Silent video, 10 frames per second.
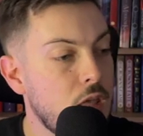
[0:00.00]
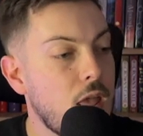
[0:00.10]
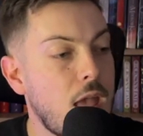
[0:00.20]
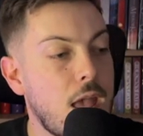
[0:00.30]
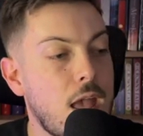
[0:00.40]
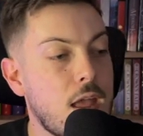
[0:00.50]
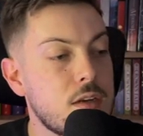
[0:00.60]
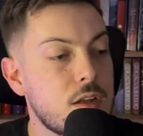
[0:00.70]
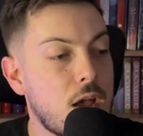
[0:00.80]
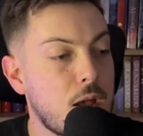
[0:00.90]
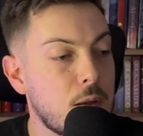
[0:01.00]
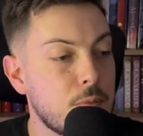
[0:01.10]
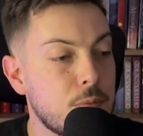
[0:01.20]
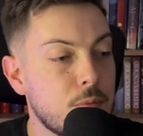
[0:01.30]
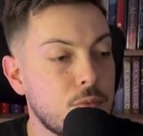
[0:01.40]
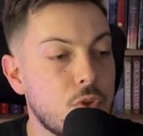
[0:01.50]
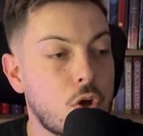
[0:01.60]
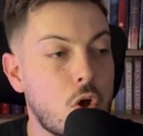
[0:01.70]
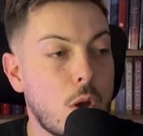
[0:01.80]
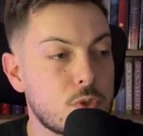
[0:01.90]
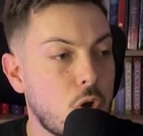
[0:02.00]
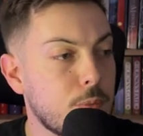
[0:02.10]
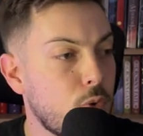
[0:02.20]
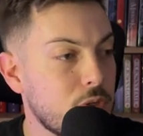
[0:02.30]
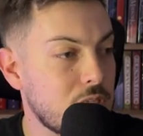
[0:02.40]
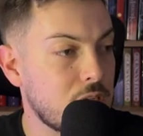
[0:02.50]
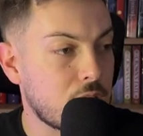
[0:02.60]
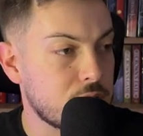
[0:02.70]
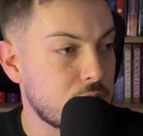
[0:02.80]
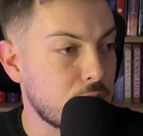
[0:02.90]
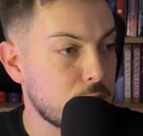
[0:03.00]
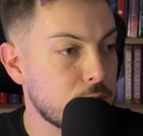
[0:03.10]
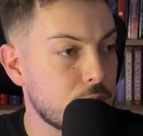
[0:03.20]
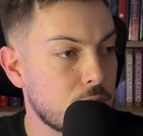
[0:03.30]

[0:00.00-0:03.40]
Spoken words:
and the cops aren't pointing guns at him.